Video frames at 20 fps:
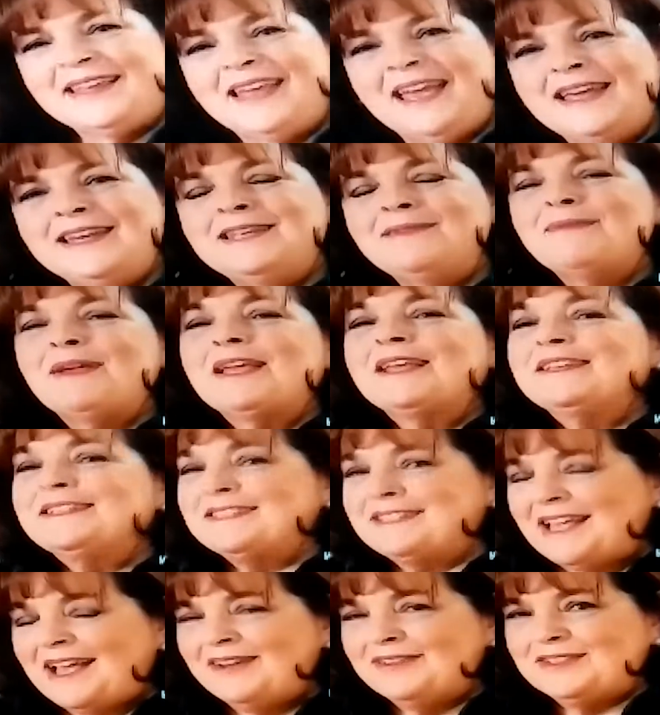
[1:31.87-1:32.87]
Candy making
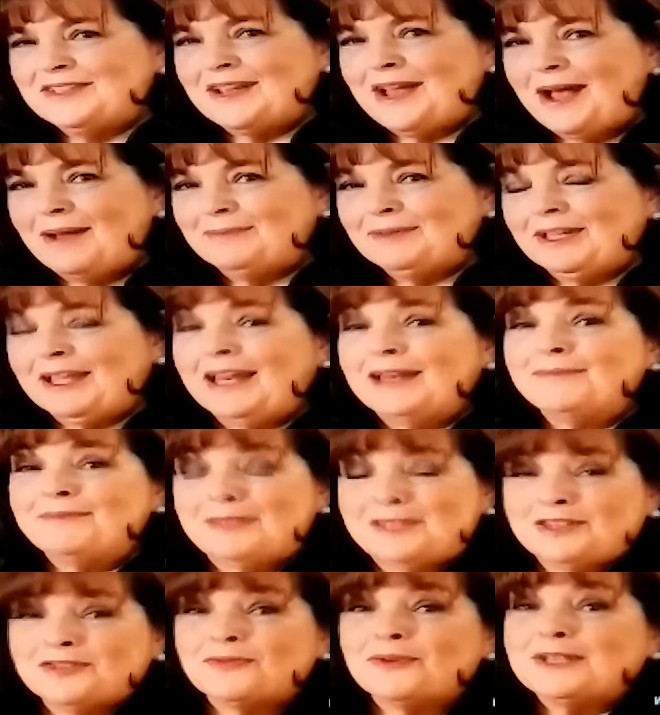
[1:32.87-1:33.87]
sounds complicated,
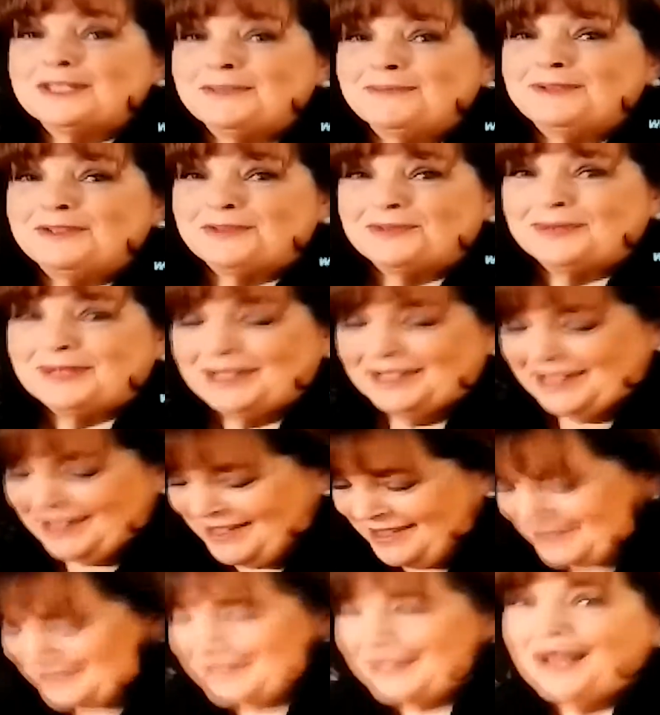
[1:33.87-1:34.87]
but this recipe is
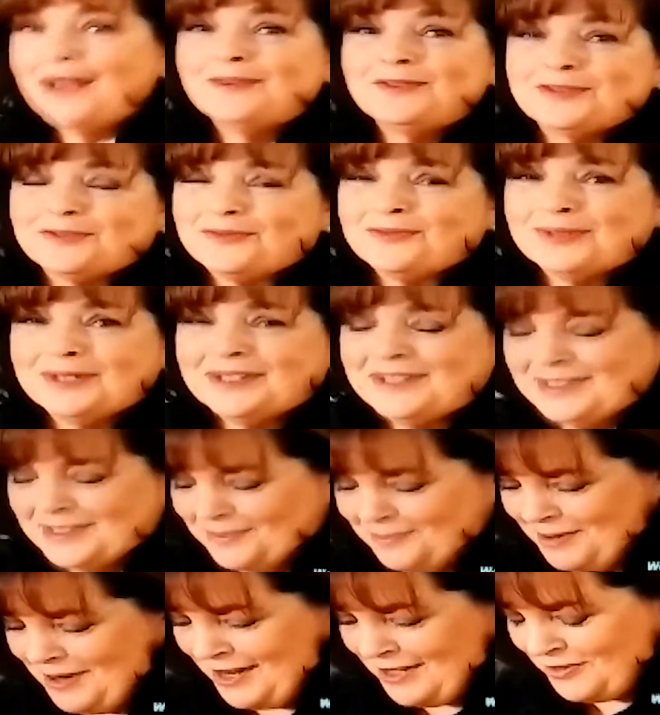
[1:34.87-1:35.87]
really easy. I was really
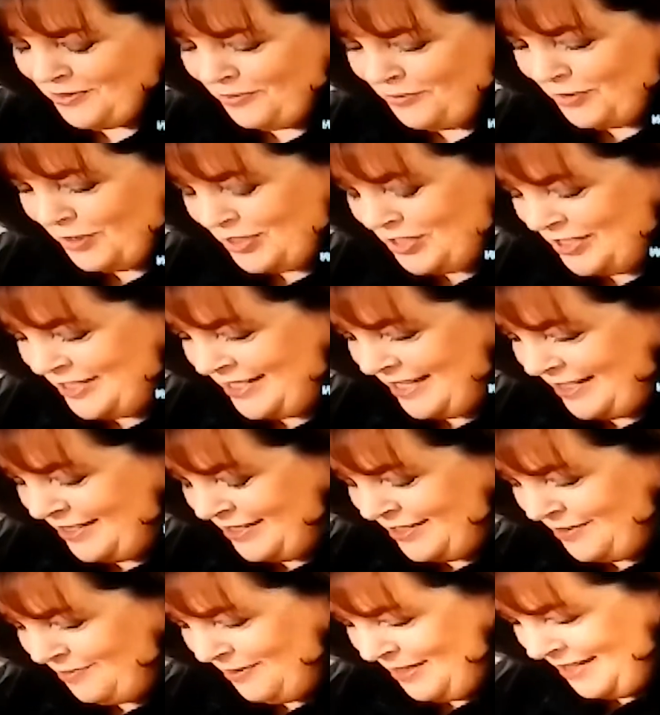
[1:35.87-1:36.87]
surprised when Bridget
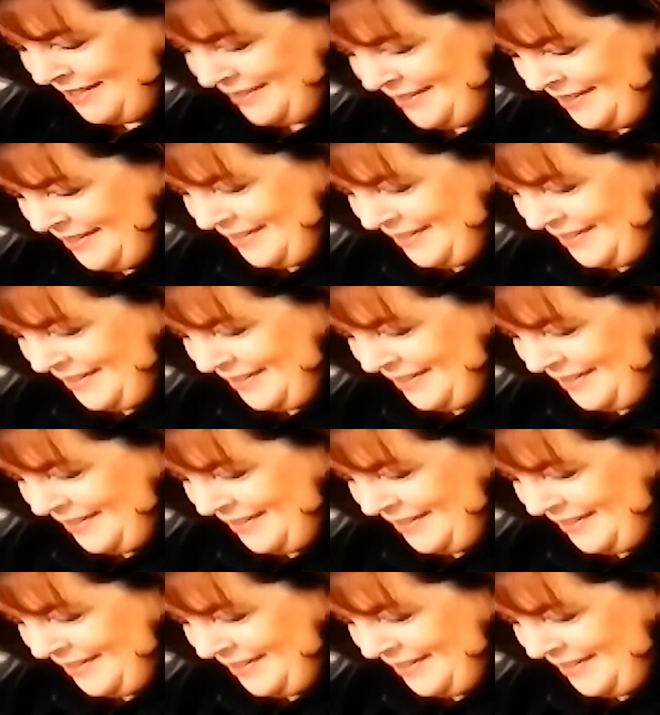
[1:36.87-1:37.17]
sent it to me.